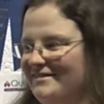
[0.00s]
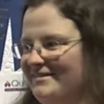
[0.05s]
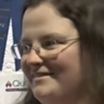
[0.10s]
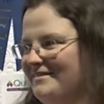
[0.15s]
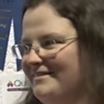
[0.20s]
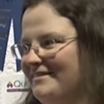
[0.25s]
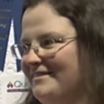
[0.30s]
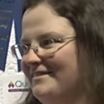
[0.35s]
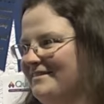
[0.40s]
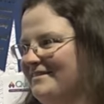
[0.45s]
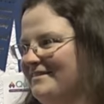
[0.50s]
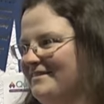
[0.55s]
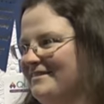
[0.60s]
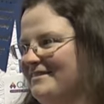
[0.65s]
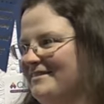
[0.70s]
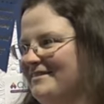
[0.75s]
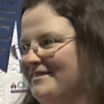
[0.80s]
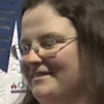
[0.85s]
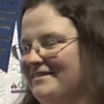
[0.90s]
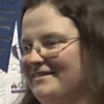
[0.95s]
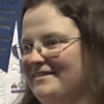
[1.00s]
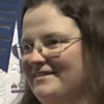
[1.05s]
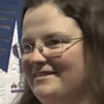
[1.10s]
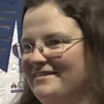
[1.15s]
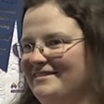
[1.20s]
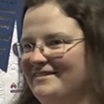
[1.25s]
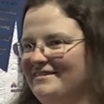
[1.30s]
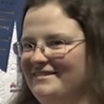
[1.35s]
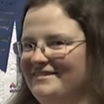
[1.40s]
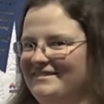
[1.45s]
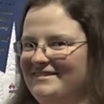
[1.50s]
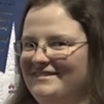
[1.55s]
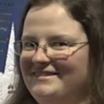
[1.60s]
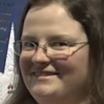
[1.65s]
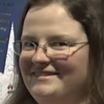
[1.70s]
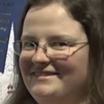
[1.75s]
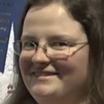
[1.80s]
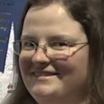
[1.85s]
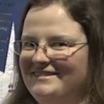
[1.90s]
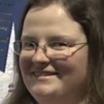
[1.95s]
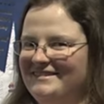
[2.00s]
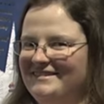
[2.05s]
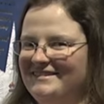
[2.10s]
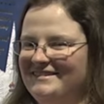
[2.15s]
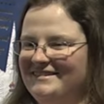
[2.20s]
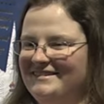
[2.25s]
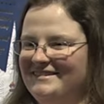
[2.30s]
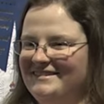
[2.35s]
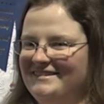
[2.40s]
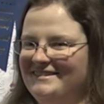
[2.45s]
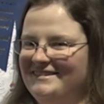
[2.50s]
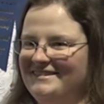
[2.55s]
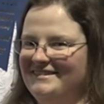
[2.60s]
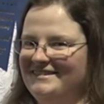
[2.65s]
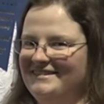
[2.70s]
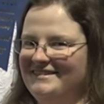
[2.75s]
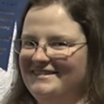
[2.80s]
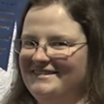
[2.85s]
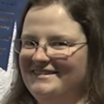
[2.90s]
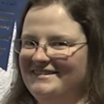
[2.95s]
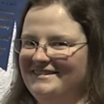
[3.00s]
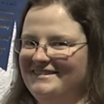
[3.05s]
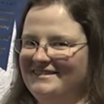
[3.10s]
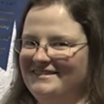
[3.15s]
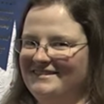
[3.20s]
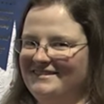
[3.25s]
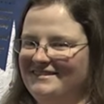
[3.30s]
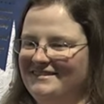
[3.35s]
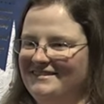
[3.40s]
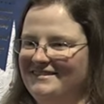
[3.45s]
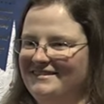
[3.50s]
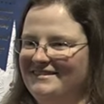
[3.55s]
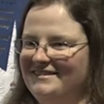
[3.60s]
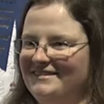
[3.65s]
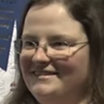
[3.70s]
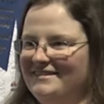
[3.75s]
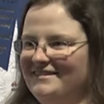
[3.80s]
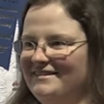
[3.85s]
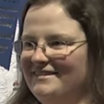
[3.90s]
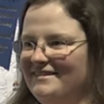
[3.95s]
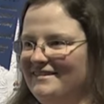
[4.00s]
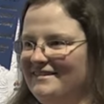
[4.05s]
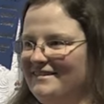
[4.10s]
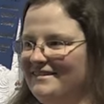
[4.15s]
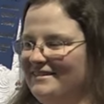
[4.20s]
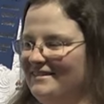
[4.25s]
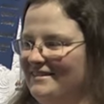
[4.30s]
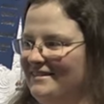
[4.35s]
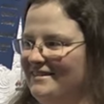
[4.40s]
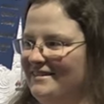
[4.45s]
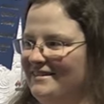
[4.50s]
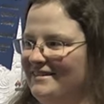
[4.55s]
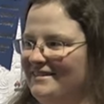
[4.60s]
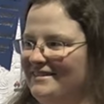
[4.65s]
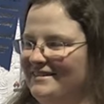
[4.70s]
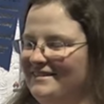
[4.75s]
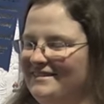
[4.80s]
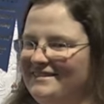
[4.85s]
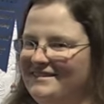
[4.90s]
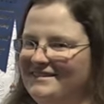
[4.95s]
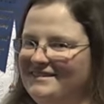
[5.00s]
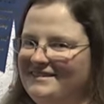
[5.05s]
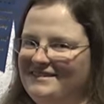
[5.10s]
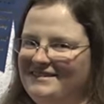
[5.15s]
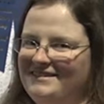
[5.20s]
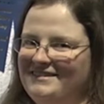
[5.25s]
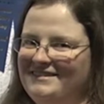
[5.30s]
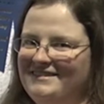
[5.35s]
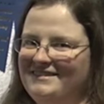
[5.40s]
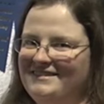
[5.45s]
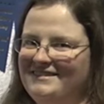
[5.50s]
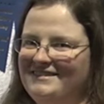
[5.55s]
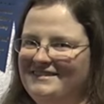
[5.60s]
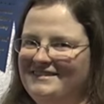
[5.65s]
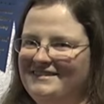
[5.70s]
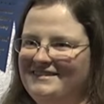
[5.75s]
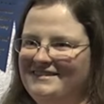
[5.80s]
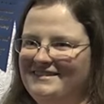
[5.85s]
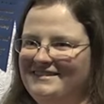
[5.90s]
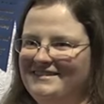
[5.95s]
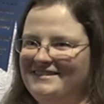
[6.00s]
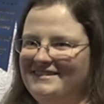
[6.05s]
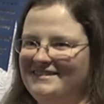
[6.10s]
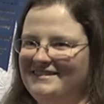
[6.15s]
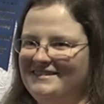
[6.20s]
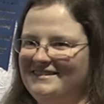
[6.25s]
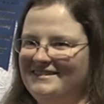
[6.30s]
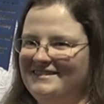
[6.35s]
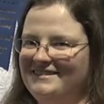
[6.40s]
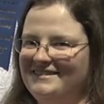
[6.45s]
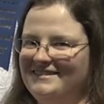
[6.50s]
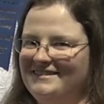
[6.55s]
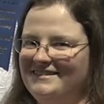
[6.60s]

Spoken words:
No words are spoken by the person on screen.